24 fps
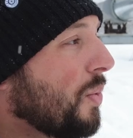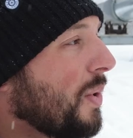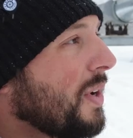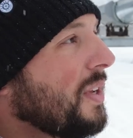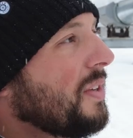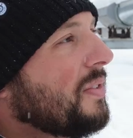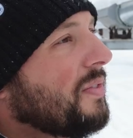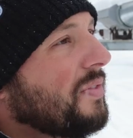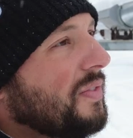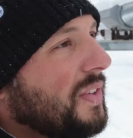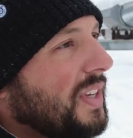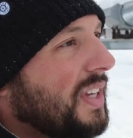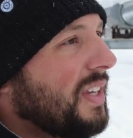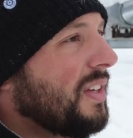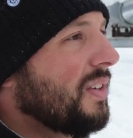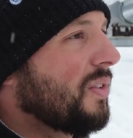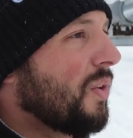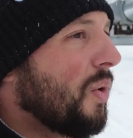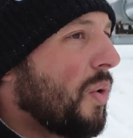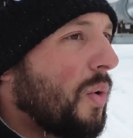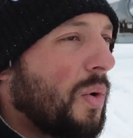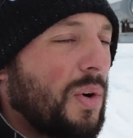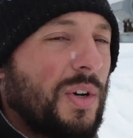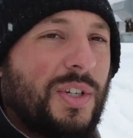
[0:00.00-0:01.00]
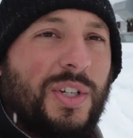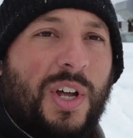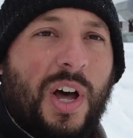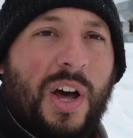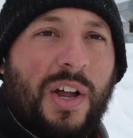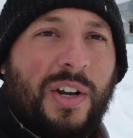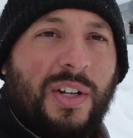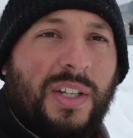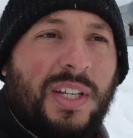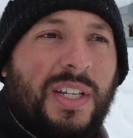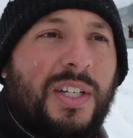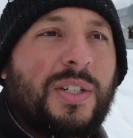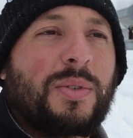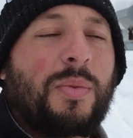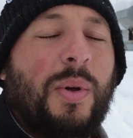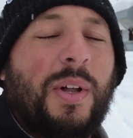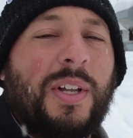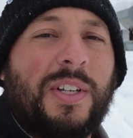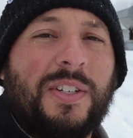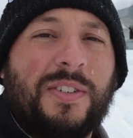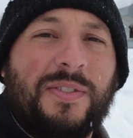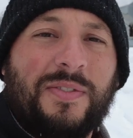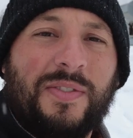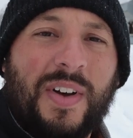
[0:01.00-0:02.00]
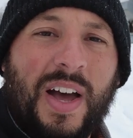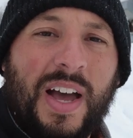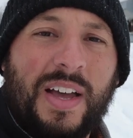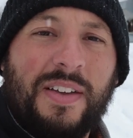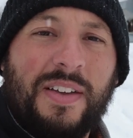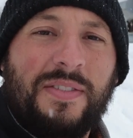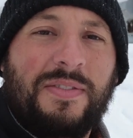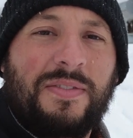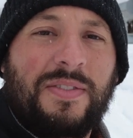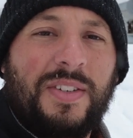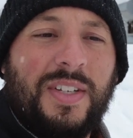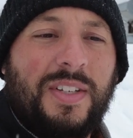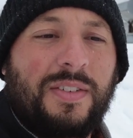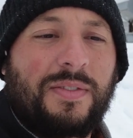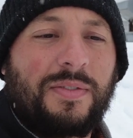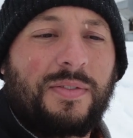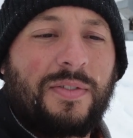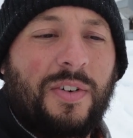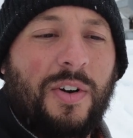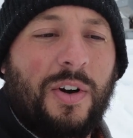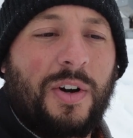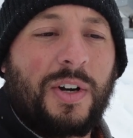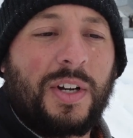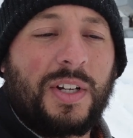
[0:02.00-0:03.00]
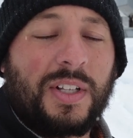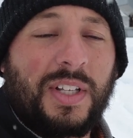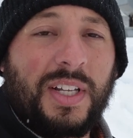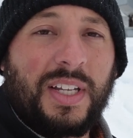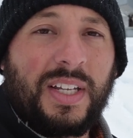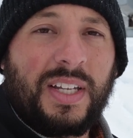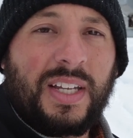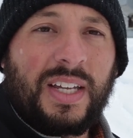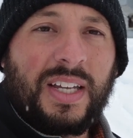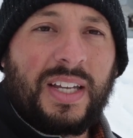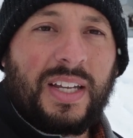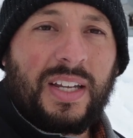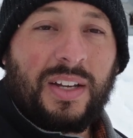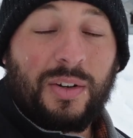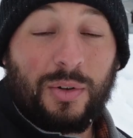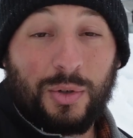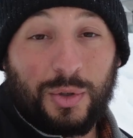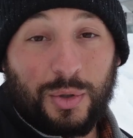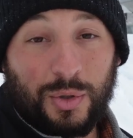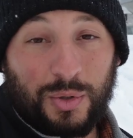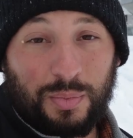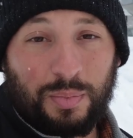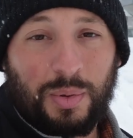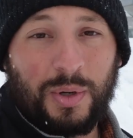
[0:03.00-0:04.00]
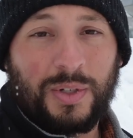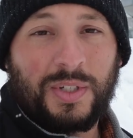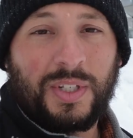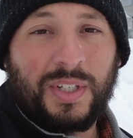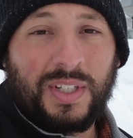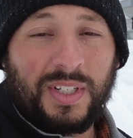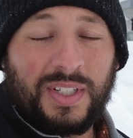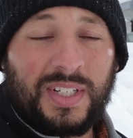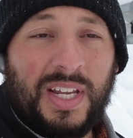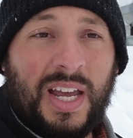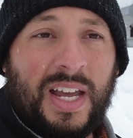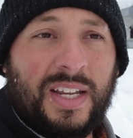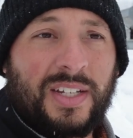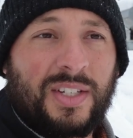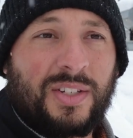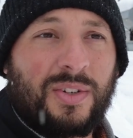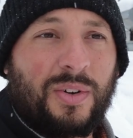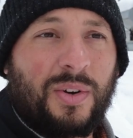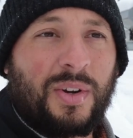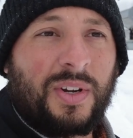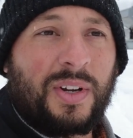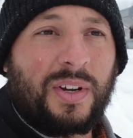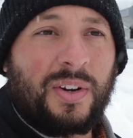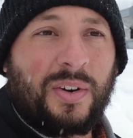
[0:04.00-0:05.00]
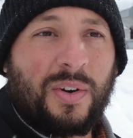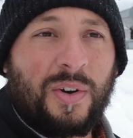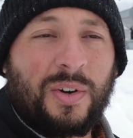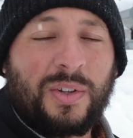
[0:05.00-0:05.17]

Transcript: 20 feet horizontally as well as 5 feet vertically, which was put to the test during an